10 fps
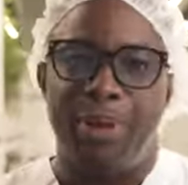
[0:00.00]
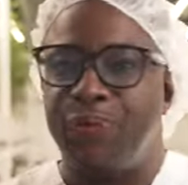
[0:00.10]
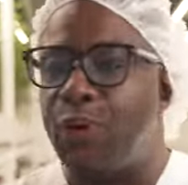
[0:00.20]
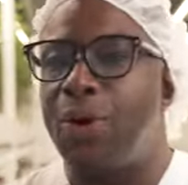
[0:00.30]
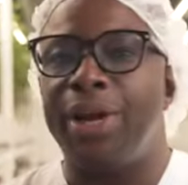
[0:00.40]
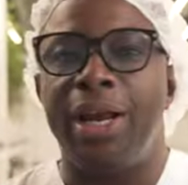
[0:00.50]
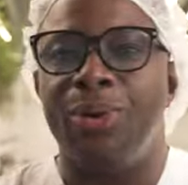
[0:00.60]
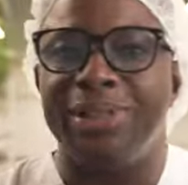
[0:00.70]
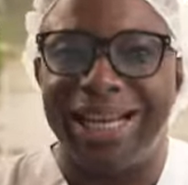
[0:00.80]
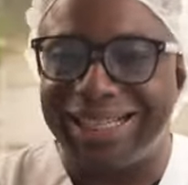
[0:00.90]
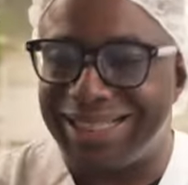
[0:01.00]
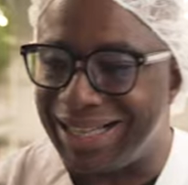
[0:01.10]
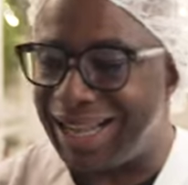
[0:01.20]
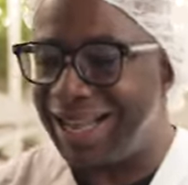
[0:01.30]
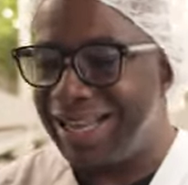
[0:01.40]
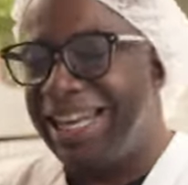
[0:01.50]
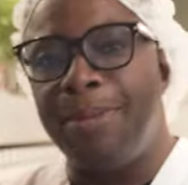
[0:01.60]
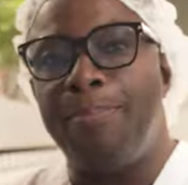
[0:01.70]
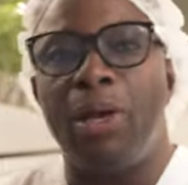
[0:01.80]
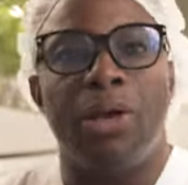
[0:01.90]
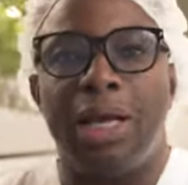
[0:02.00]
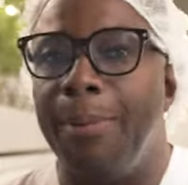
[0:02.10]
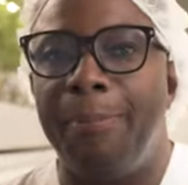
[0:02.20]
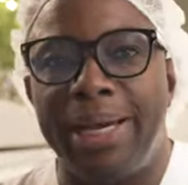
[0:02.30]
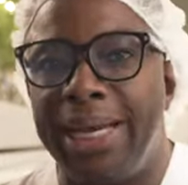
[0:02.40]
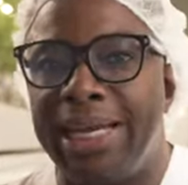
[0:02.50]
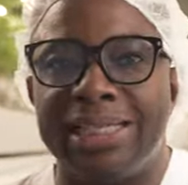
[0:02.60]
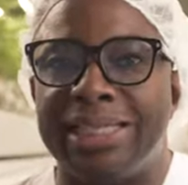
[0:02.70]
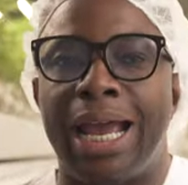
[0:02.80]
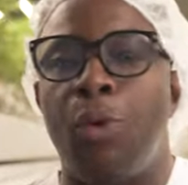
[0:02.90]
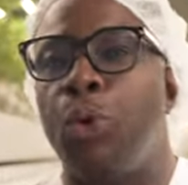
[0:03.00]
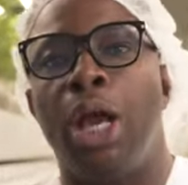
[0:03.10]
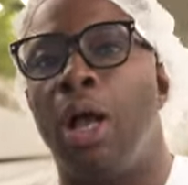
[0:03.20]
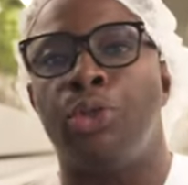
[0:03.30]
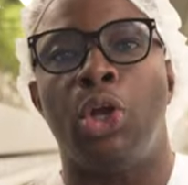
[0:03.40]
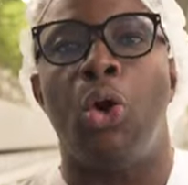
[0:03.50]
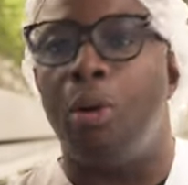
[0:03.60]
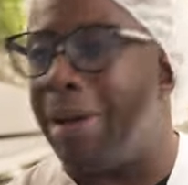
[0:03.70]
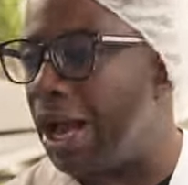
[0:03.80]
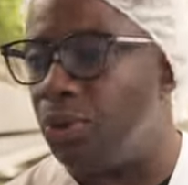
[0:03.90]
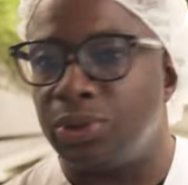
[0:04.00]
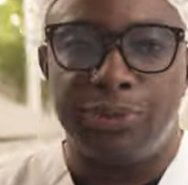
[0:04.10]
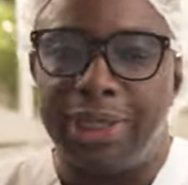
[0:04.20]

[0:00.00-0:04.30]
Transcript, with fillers: Before he owned Tesla, he built companies that we all know about.